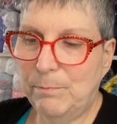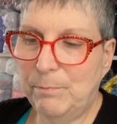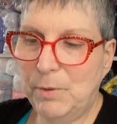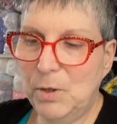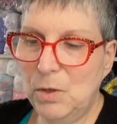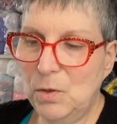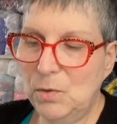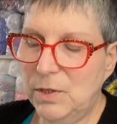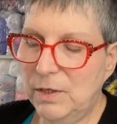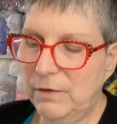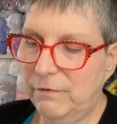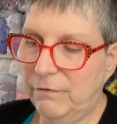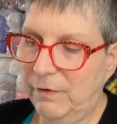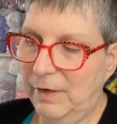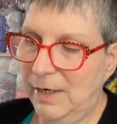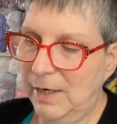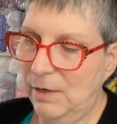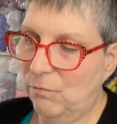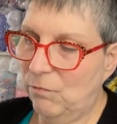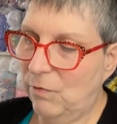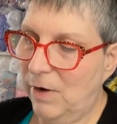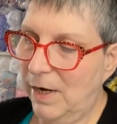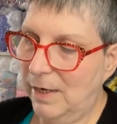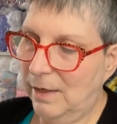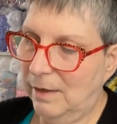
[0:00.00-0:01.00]
beautifully
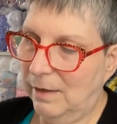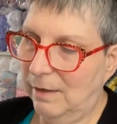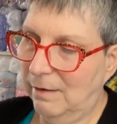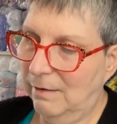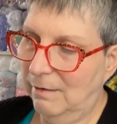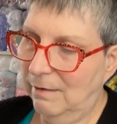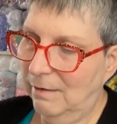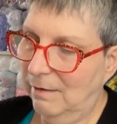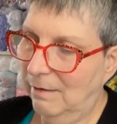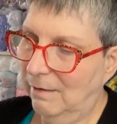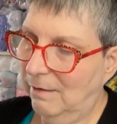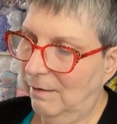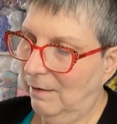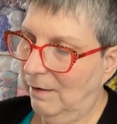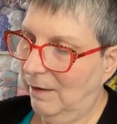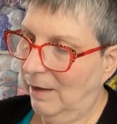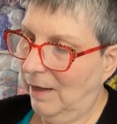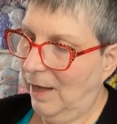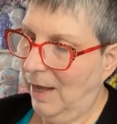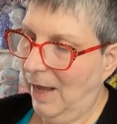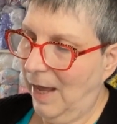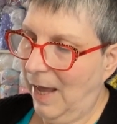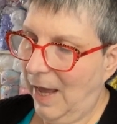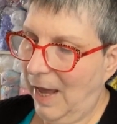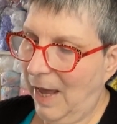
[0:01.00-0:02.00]
written
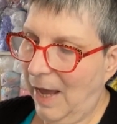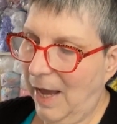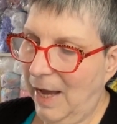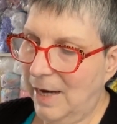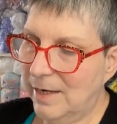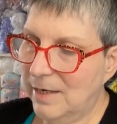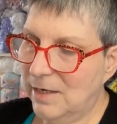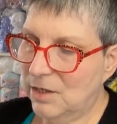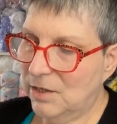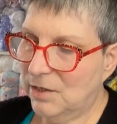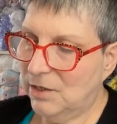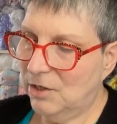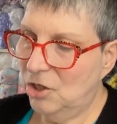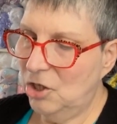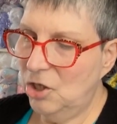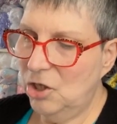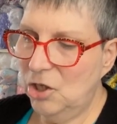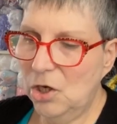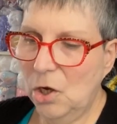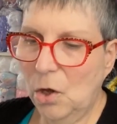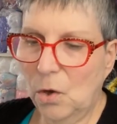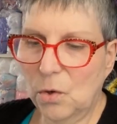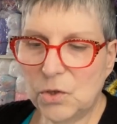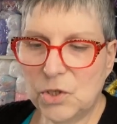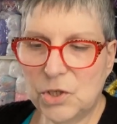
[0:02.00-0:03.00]
and it's
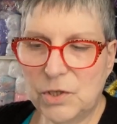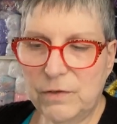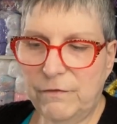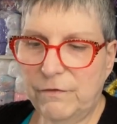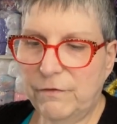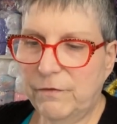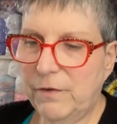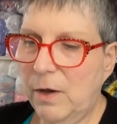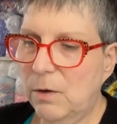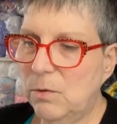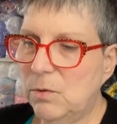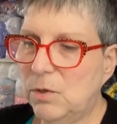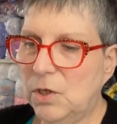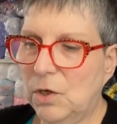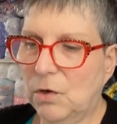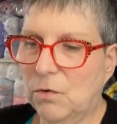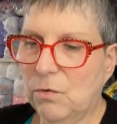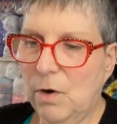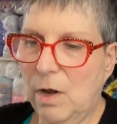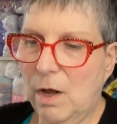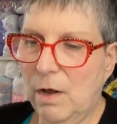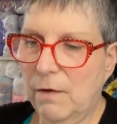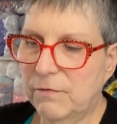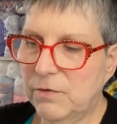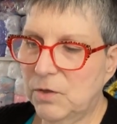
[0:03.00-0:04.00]
lots of
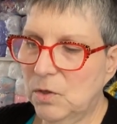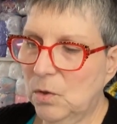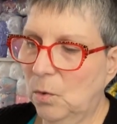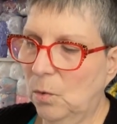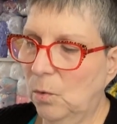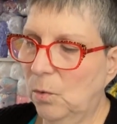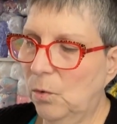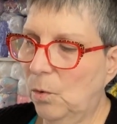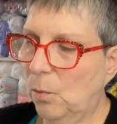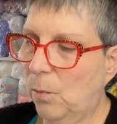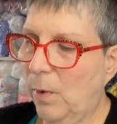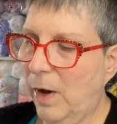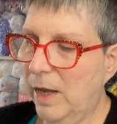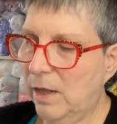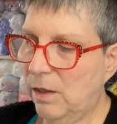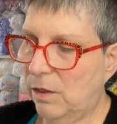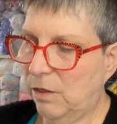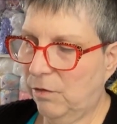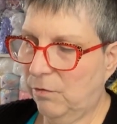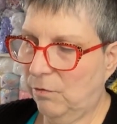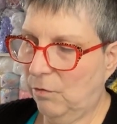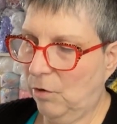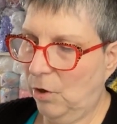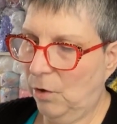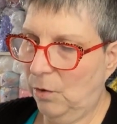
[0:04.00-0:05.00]
photographs all the way
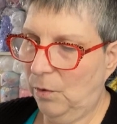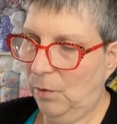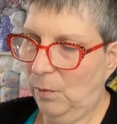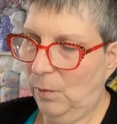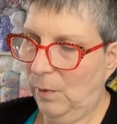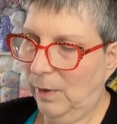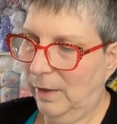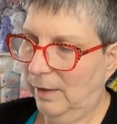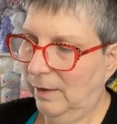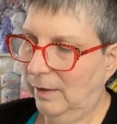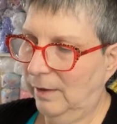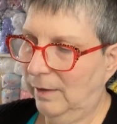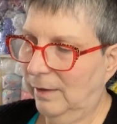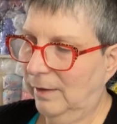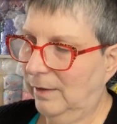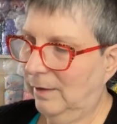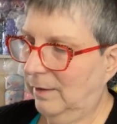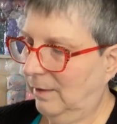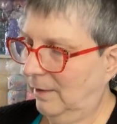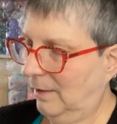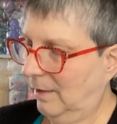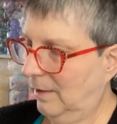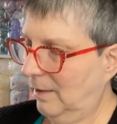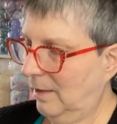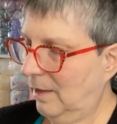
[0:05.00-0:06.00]
through.
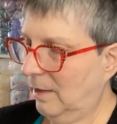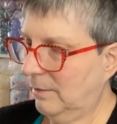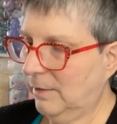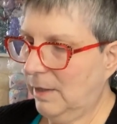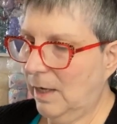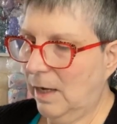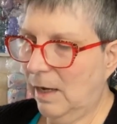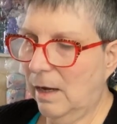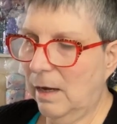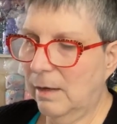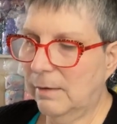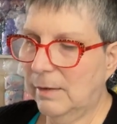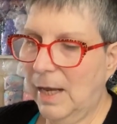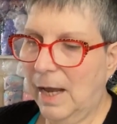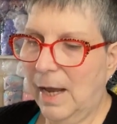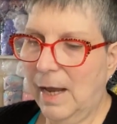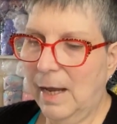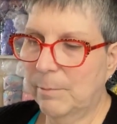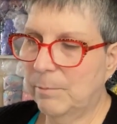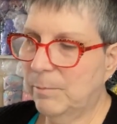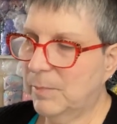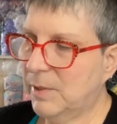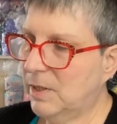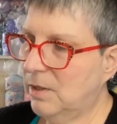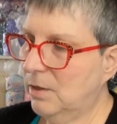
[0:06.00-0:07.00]
And
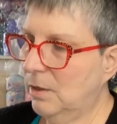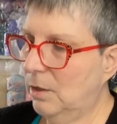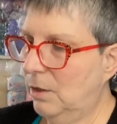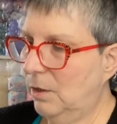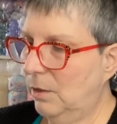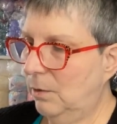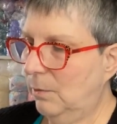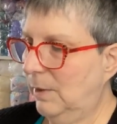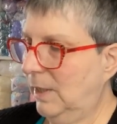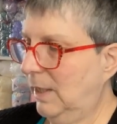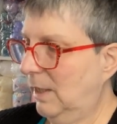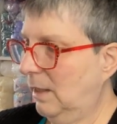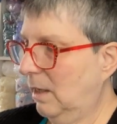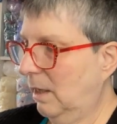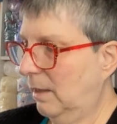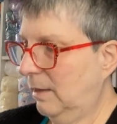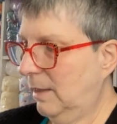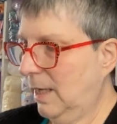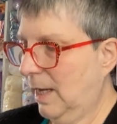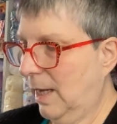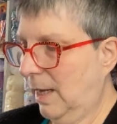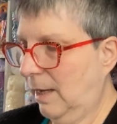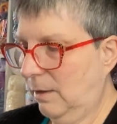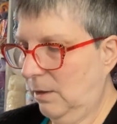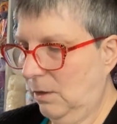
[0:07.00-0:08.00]
absolutely,
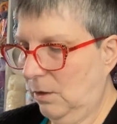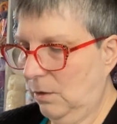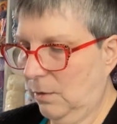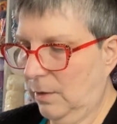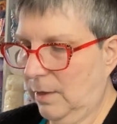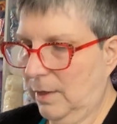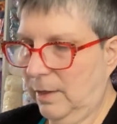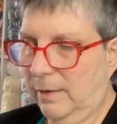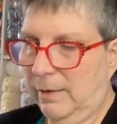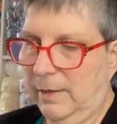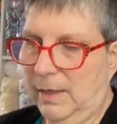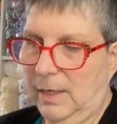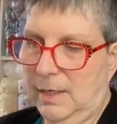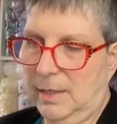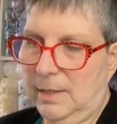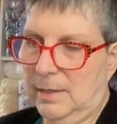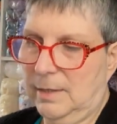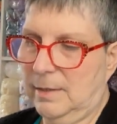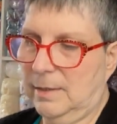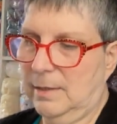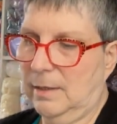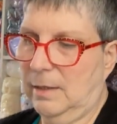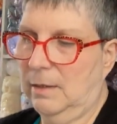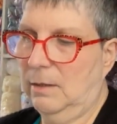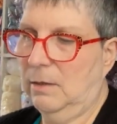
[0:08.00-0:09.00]
look at
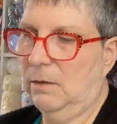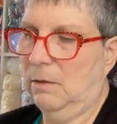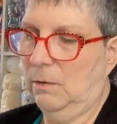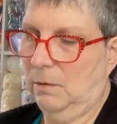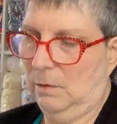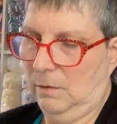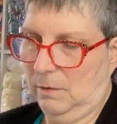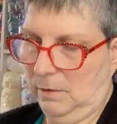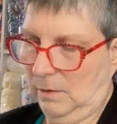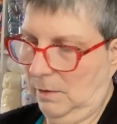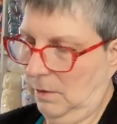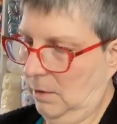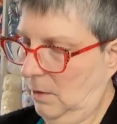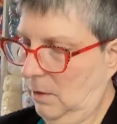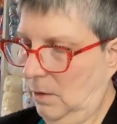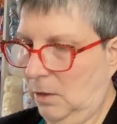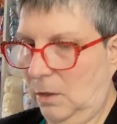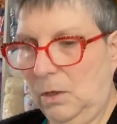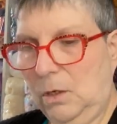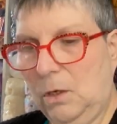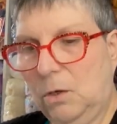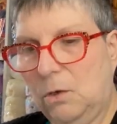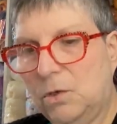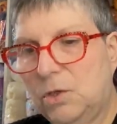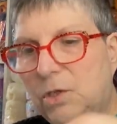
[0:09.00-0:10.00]
this. Look,
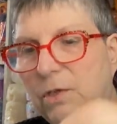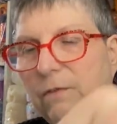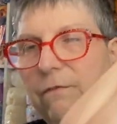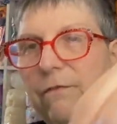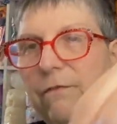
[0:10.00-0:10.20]
lots of